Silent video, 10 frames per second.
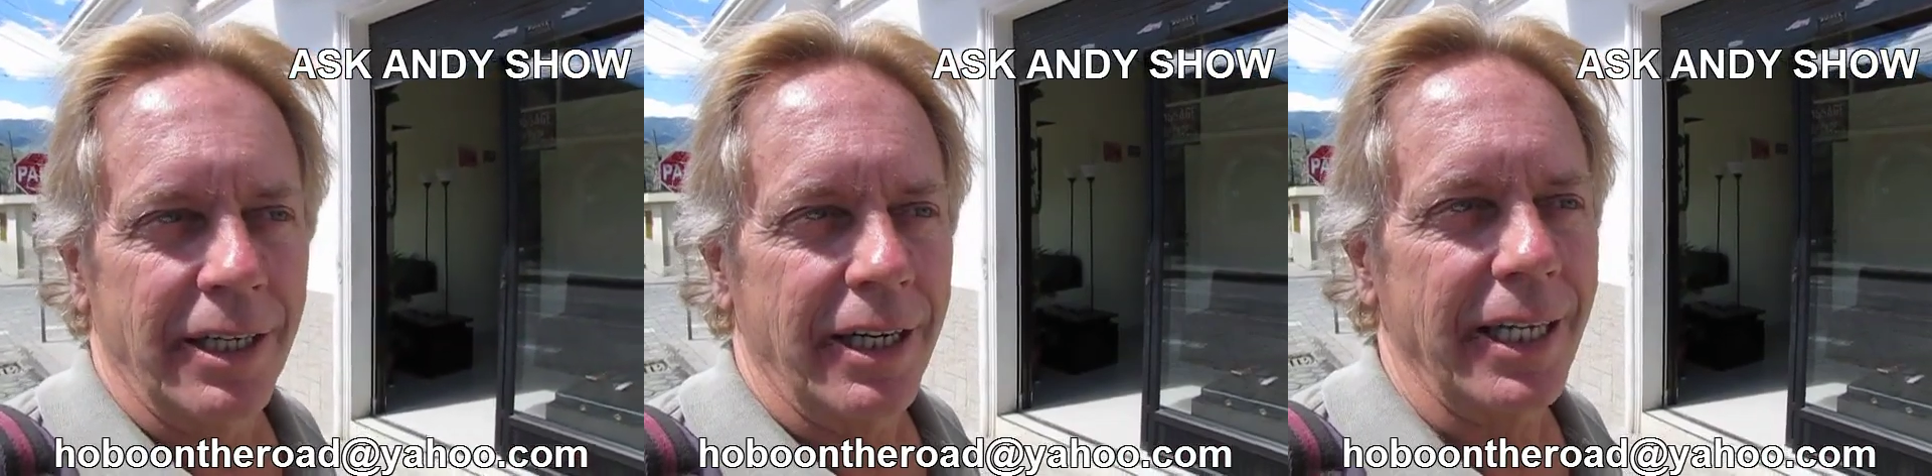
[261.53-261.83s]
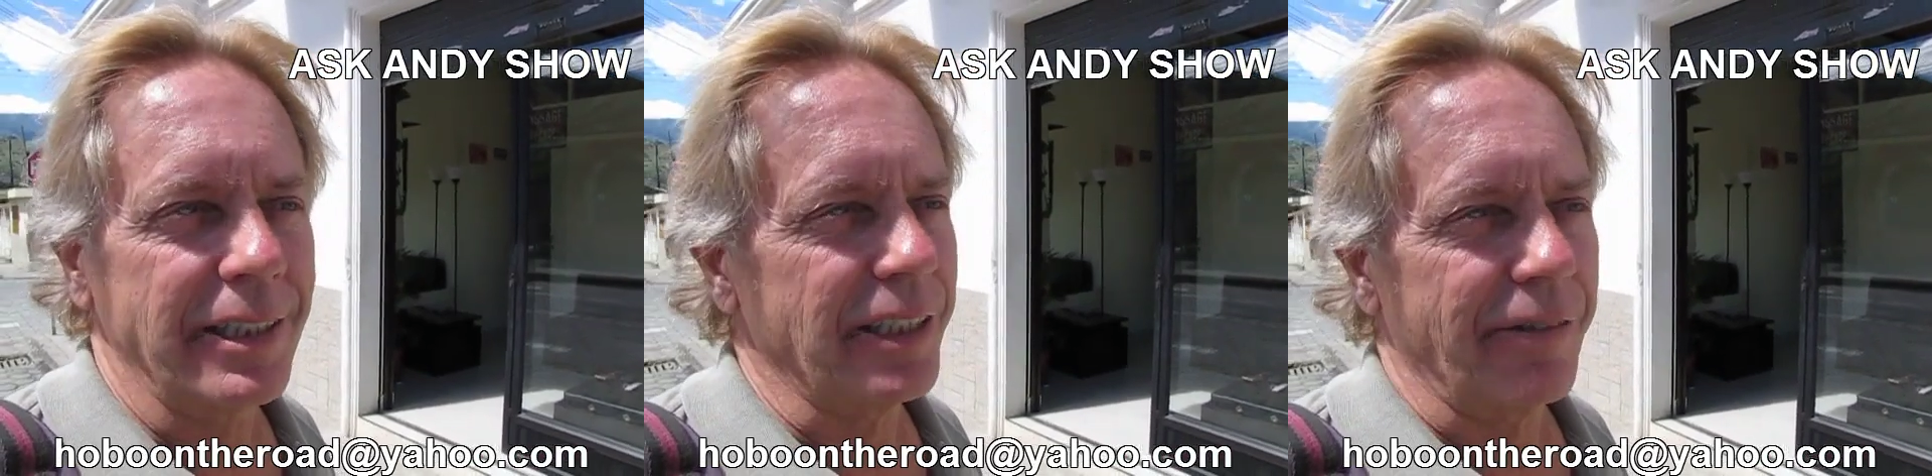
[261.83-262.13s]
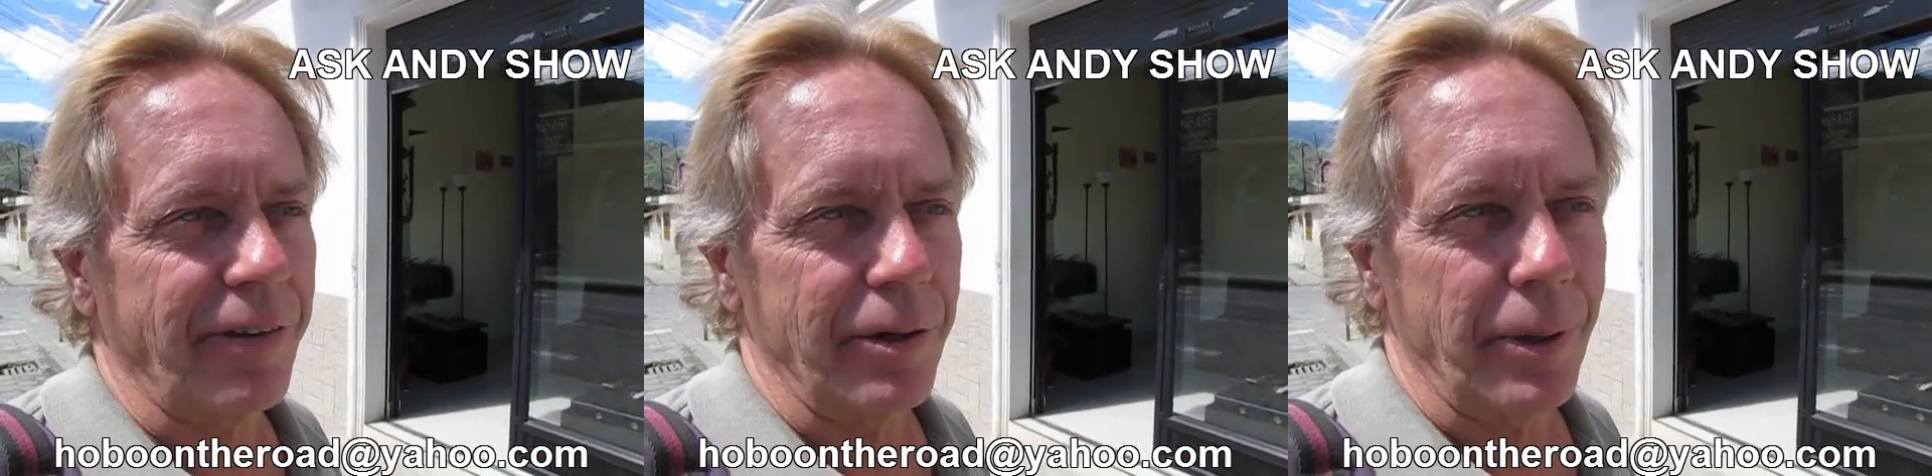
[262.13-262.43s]
it's just
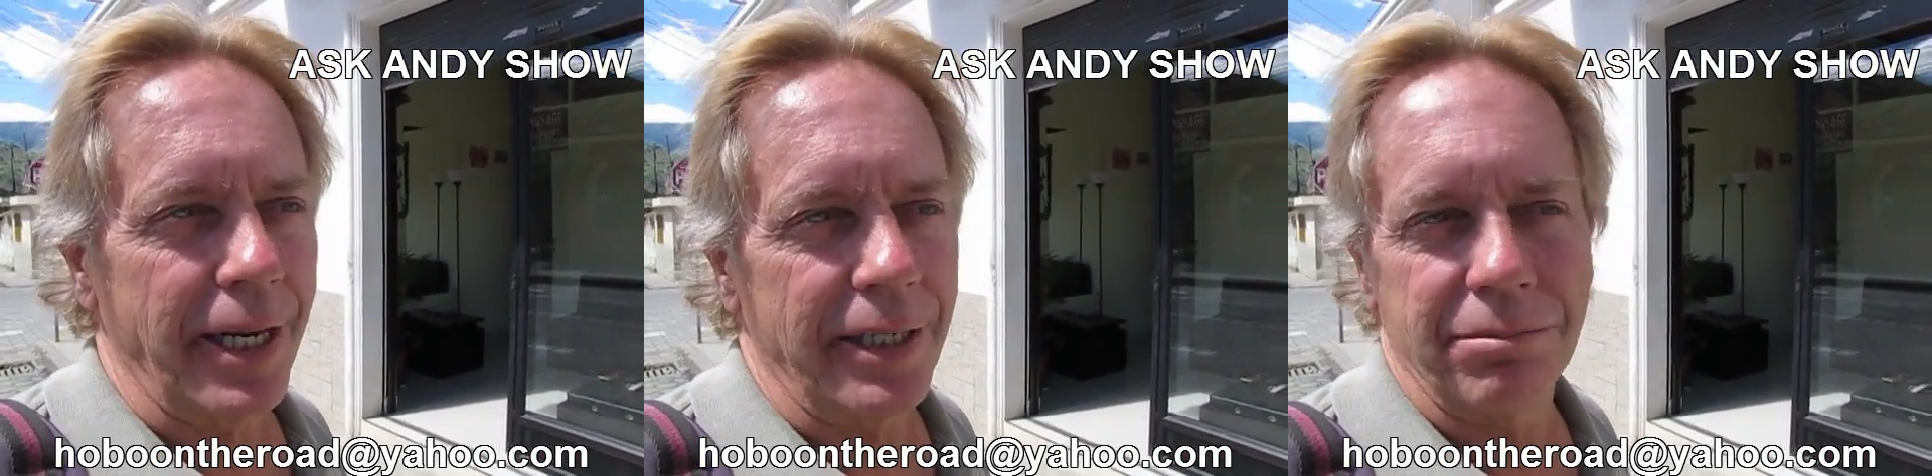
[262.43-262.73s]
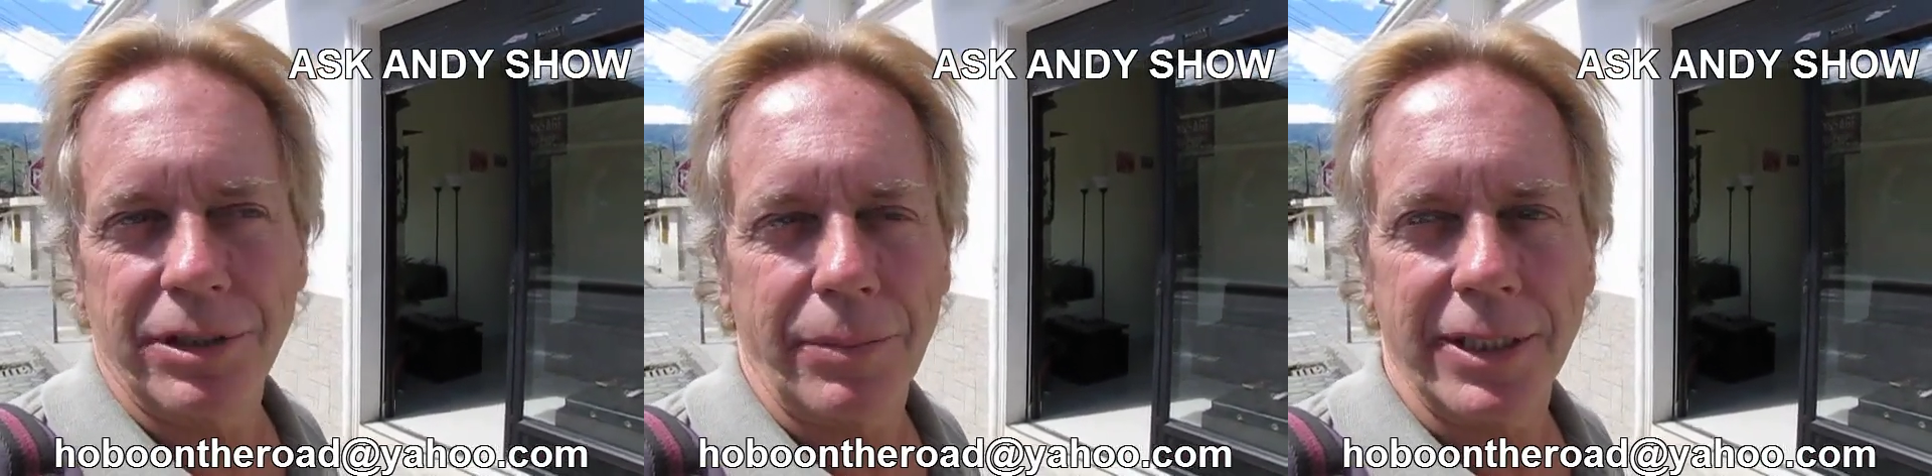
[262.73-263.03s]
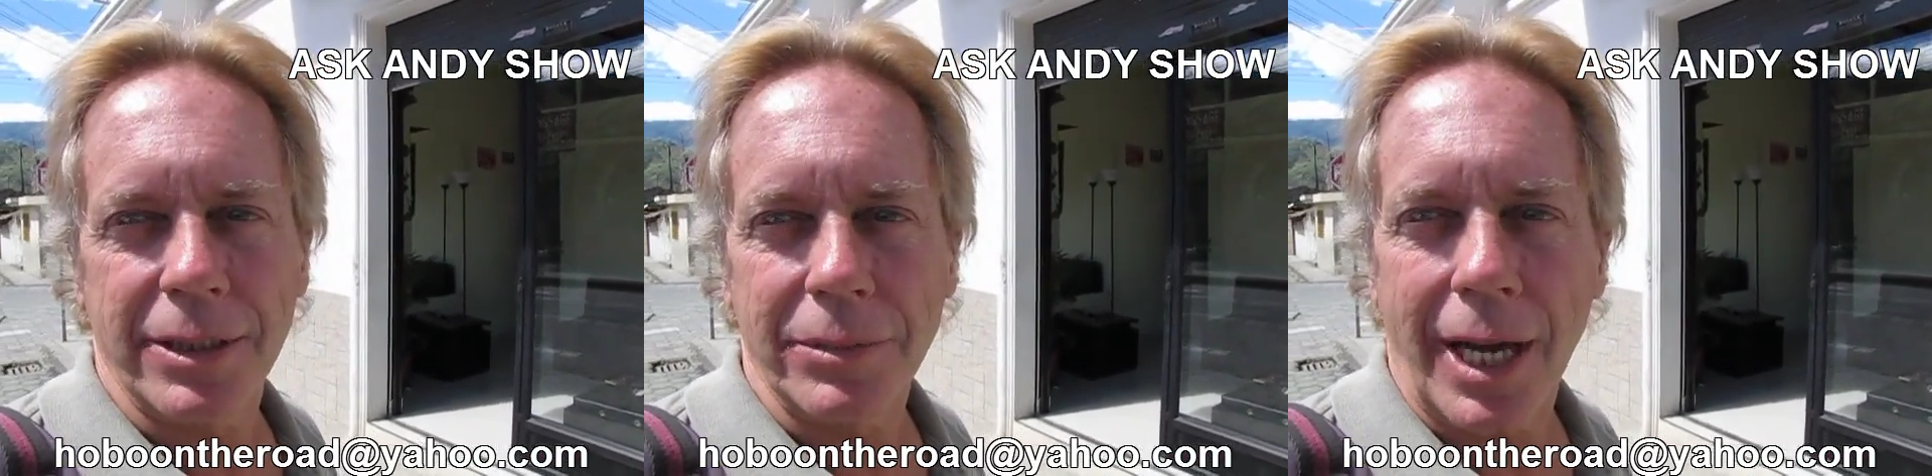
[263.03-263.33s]
a fun way to
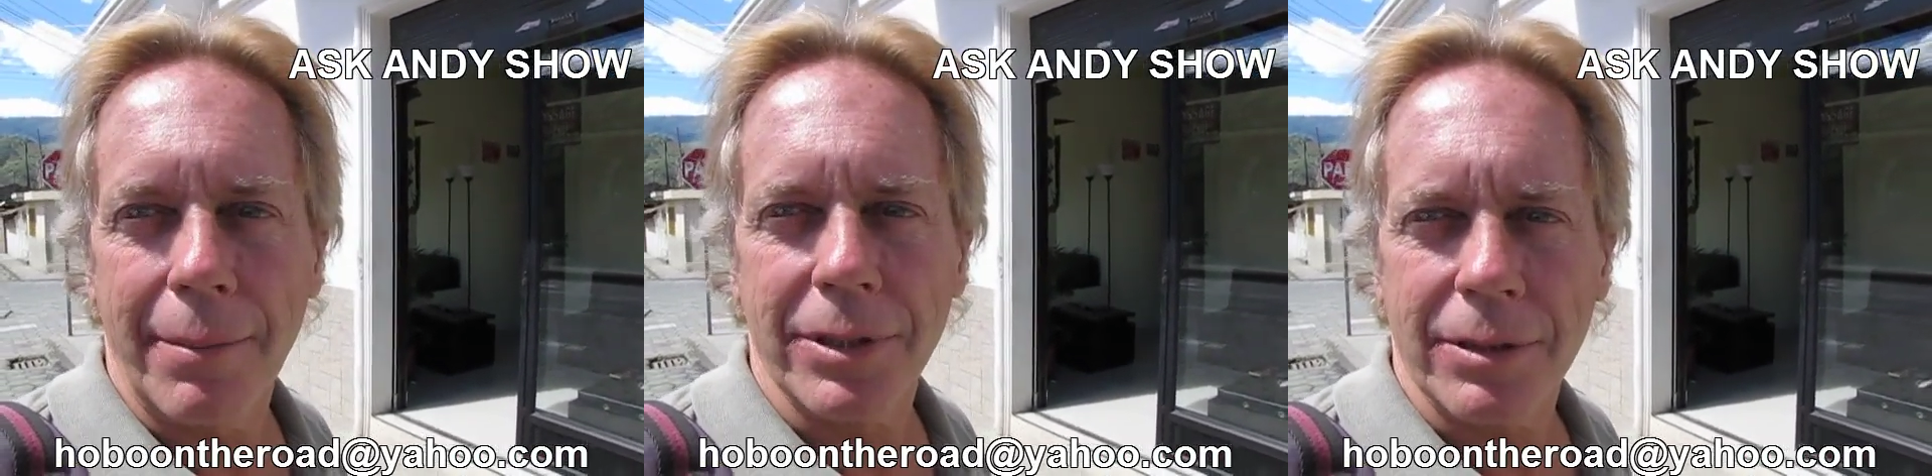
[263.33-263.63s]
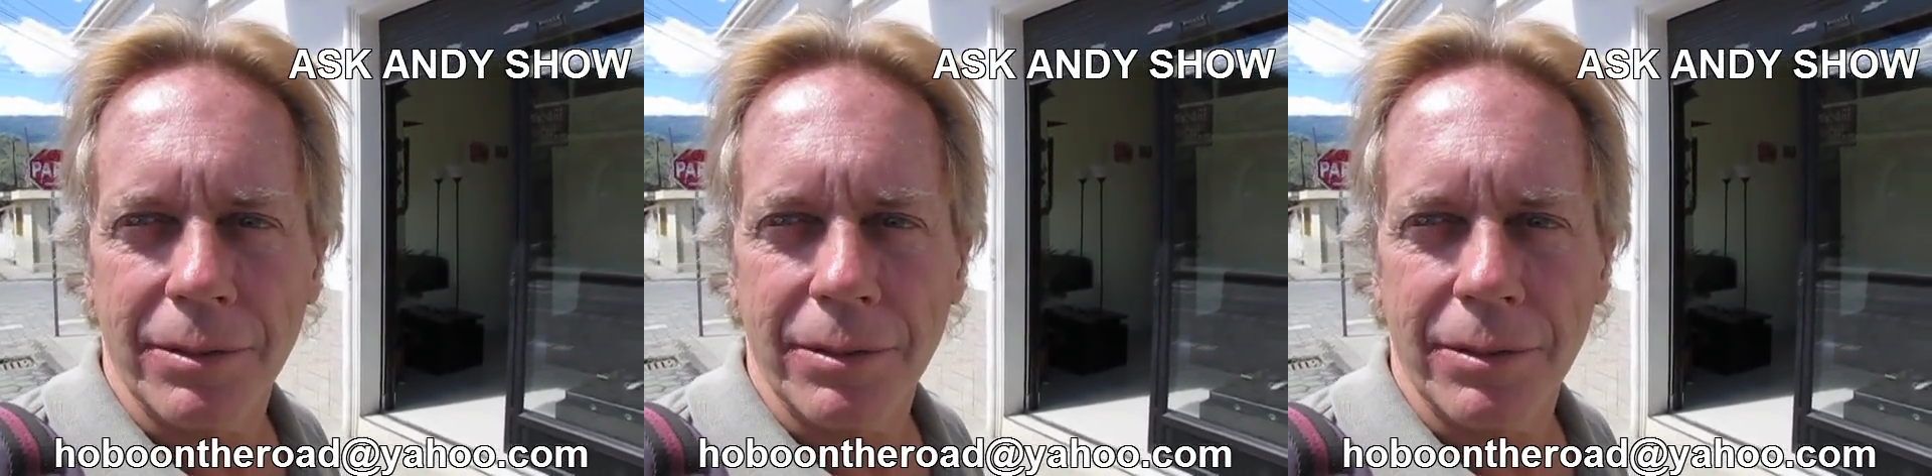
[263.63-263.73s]
spend some time.